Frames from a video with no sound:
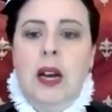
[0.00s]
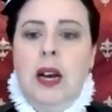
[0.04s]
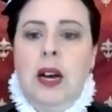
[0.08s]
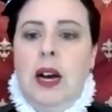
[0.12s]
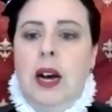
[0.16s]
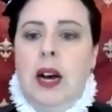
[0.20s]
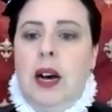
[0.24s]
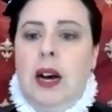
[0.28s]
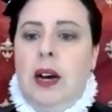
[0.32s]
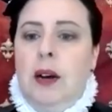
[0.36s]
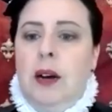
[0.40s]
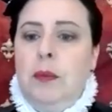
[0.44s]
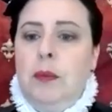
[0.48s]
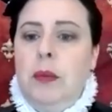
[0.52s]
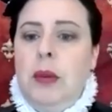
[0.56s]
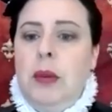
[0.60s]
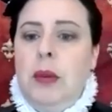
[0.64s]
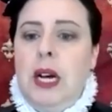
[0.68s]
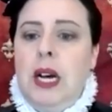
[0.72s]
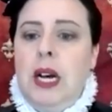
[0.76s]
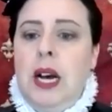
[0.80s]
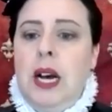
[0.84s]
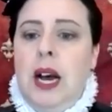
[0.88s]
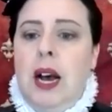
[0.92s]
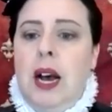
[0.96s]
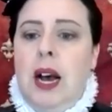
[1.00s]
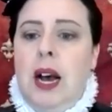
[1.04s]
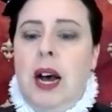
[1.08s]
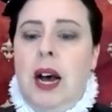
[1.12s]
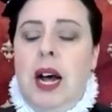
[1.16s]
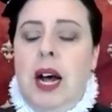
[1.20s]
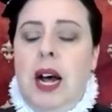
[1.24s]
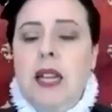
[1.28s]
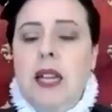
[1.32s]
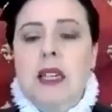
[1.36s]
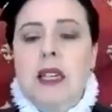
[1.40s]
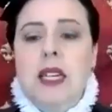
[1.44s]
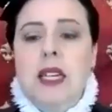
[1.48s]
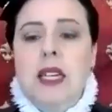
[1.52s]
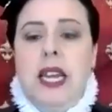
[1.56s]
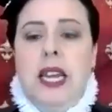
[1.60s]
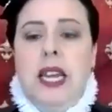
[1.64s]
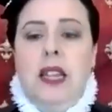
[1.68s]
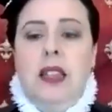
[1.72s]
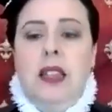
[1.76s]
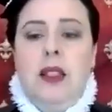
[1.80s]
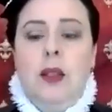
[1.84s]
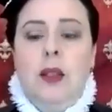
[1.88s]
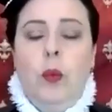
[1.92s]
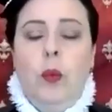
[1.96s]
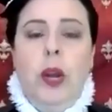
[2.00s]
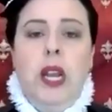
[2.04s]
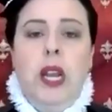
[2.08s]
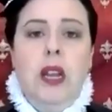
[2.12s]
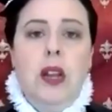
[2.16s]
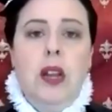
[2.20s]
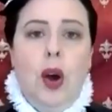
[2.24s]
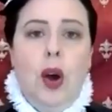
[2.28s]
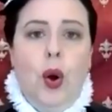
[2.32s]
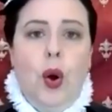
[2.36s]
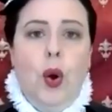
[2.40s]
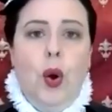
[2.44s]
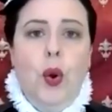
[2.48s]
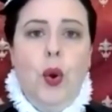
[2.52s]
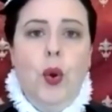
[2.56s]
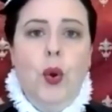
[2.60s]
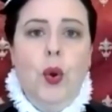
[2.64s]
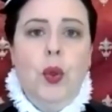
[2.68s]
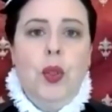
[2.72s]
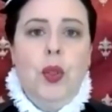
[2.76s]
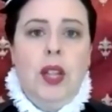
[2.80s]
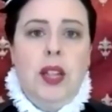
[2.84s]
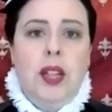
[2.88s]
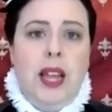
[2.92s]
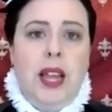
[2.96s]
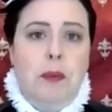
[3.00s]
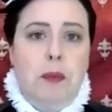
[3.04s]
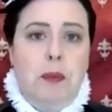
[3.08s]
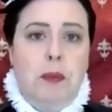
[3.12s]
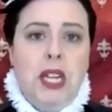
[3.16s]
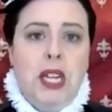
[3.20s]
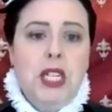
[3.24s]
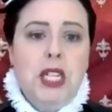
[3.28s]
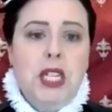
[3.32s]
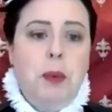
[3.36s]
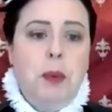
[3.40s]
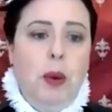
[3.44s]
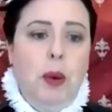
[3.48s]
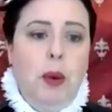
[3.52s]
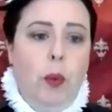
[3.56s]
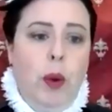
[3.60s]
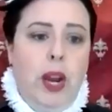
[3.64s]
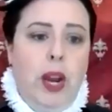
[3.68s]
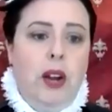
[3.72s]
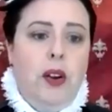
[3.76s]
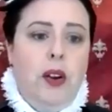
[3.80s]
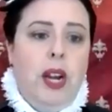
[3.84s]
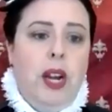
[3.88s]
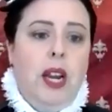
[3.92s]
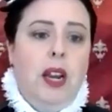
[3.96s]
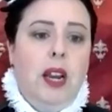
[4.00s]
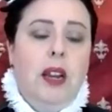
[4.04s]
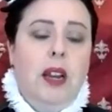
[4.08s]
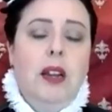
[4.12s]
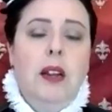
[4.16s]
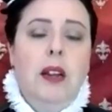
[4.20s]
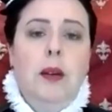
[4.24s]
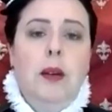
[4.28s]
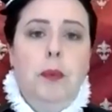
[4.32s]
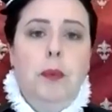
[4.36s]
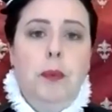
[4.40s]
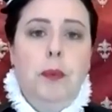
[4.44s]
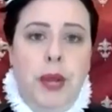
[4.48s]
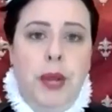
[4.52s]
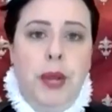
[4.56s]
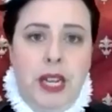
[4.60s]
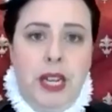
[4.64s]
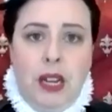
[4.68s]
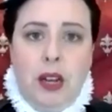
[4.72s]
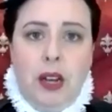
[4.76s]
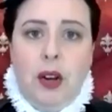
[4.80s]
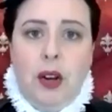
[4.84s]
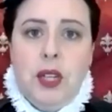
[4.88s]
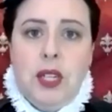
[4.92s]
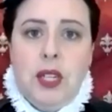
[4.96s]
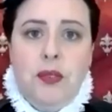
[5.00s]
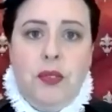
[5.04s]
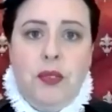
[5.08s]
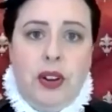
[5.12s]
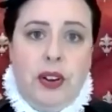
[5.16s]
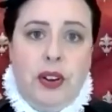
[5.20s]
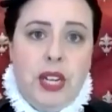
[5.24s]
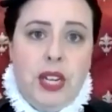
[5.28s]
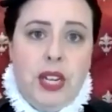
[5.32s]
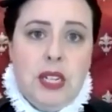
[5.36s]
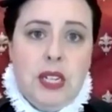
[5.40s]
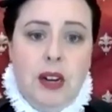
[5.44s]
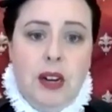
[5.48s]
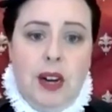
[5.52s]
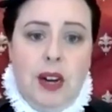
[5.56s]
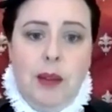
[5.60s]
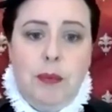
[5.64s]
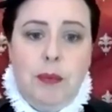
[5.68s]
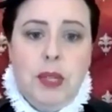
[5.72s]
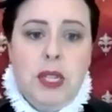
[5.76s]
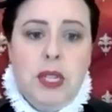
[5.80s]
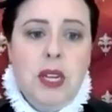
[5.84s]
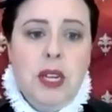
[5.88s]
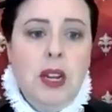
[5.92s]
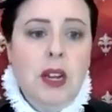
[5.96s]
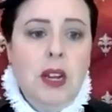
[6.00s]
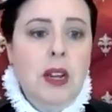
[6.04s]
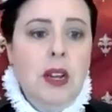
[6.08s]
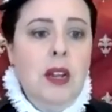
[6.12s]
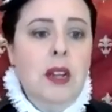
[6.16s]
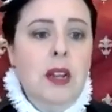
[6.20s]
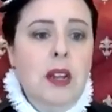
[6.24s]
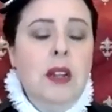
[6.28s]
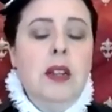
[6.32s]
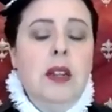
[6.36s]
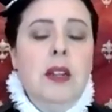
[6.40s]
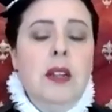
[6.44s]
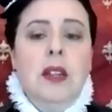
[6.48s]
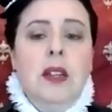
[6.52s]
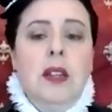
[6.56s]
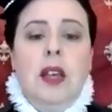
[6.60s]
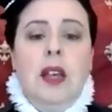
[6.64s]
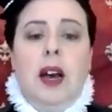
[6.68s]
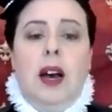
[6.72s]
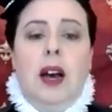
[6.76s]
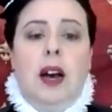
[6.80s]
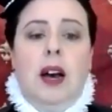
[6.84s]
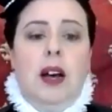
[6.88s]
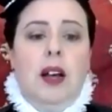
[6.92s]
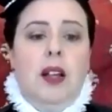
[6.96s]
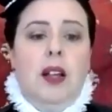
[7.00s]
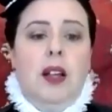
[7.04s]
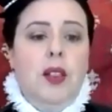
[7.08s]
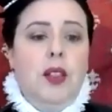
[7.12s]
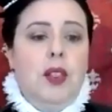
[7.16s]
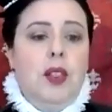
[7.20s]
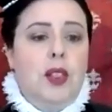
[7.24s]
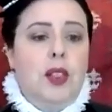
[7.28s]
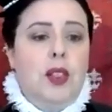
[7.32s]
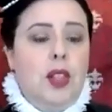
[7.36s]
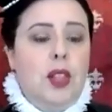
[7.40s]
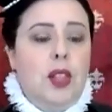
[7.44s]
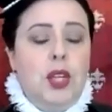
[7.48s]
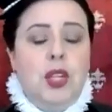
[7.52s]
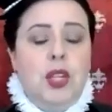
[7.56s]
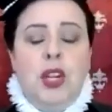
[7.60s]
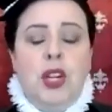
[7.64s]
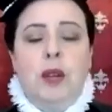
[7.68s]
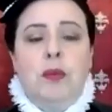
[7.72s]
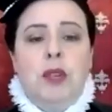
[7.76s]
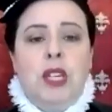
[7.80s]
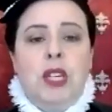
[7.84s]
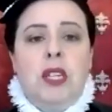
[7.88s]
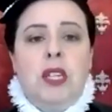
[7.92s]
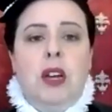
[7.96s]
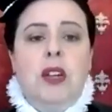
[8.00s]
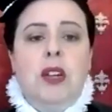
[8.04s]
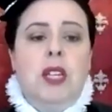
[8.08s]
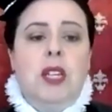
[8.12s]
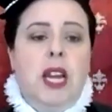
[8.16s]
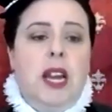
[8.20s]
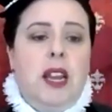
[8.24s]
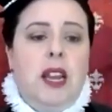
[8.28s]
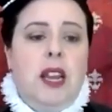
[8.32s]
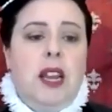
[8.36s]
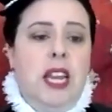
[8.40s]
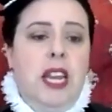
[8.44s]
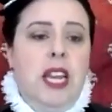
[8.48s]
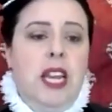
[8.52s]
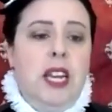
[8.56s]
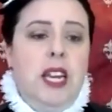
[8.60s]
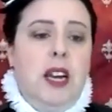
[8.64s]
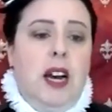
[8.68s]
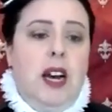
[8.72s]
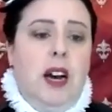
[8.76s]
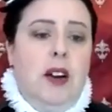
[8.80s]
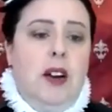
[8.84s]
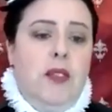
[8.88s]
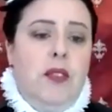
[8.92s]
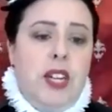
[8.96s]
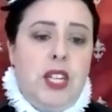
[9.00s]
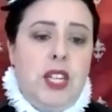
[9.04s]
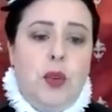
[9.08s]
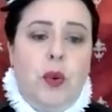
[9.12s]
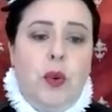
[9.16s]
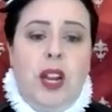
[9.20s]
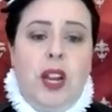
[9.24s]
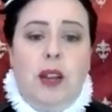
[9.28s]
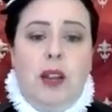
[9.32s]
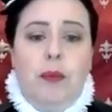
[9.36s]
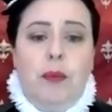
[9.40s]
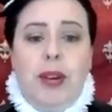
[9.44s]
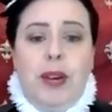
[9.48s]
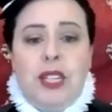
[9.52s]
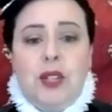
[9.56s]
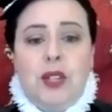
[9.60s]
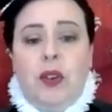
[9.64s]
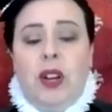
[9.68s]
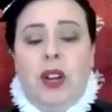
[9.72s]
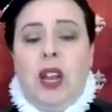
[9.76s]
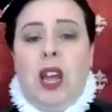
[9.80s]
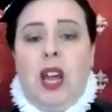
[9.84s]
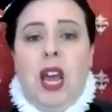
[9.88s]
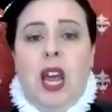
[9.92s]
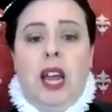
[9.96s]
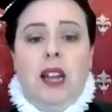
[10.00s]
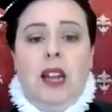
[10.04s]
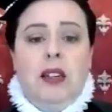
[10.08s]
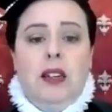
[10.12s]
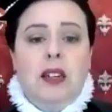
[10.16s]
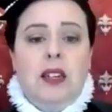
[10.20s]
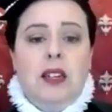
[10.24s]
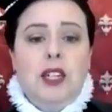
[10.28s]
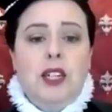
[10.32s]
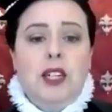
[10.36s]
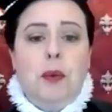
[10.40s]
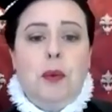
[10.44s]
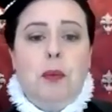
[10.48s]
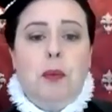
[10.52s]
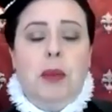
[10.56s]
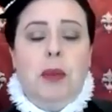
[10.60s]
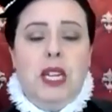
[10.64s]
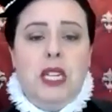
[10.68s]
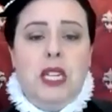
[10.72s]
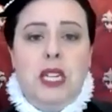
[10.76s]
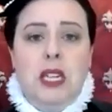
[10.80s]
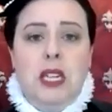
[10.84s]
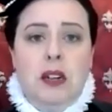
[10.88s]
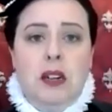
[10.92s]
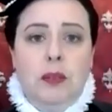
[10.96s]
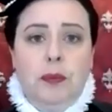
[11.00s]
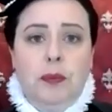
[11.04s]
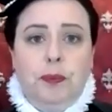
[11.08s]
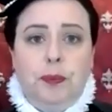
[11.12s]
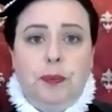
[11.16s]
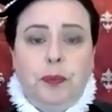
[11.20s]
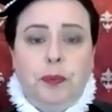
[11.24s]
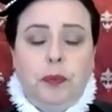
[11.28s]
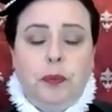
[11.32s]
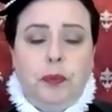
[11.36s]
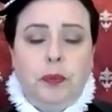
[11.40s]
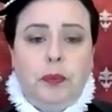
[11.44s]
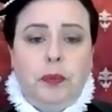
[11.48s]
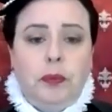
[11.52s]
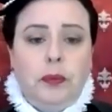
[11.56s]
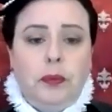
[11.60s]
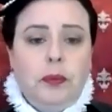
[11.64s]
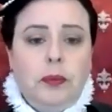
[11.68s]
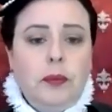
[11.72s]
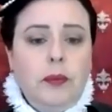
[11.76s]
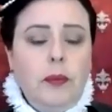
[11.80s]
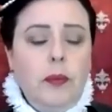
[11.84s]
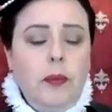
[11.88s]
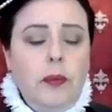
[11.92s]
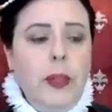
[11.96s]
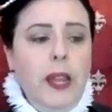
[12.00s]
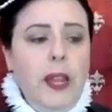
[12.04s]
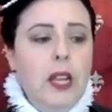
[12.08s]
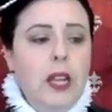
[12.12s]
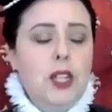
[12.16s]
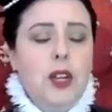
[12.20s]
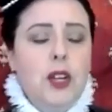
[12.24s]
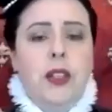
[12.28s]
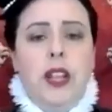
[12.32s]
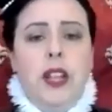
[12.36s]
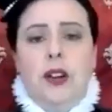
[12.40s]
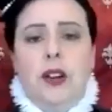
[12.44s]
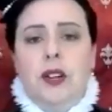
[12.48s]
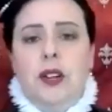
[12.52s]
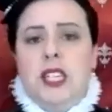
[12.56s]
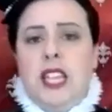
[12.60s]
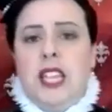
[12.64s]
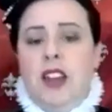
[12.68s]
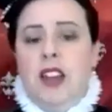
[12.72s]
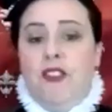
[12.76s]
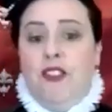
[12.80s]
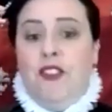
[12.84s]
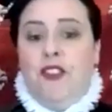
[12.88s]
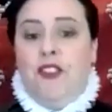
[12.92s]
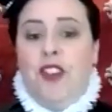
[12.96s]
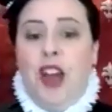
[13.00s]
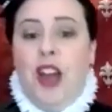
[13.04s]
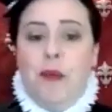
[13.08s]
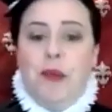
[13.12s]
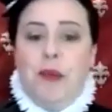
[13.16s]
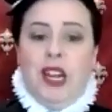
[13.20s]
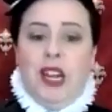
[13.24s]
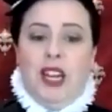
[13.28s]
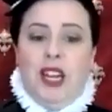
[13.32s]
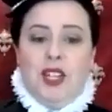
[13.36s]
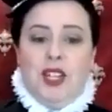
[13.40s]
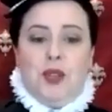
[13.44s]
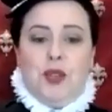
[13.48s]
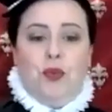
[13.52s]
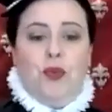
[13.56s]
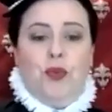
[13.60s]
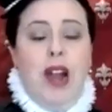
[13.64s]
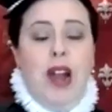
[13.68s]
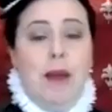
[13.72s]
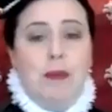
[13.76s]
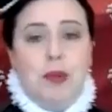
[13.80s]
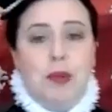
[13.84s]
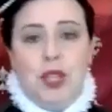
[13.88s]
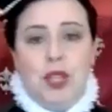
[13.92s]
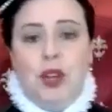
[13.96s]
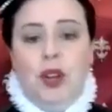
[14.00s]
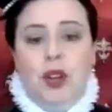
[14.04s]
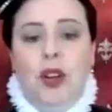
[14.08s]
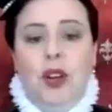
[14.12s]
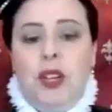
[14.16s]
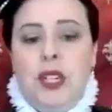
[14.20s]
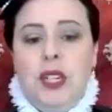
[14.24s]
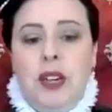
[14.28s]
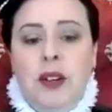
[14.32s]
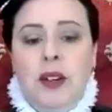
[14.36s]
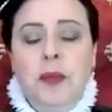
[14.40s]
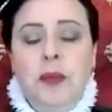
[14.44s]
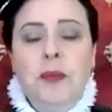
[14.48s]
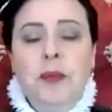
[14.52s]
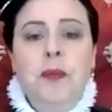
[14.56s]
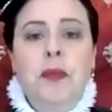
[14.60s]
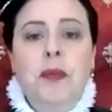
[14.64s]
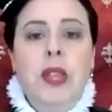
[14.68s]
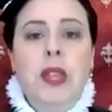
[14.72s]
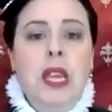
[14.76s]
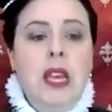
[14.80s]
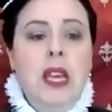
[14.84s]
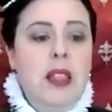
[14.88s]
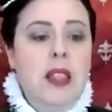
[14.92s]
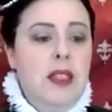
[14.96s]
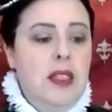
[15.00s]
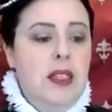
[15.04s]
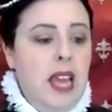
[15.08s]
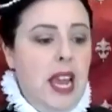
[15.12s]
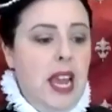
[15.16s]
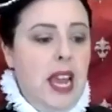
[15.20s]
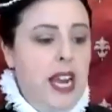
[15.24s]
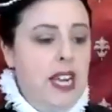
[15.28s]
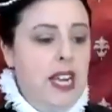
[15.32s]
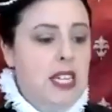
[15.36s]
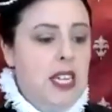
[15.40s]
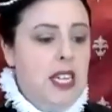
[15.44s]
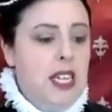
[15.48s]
Underneath, we know that they must be wearing petticoats of various types. The terms associated here are vasquina, basquina, and manteo. So there is that fabulous wrap skirt that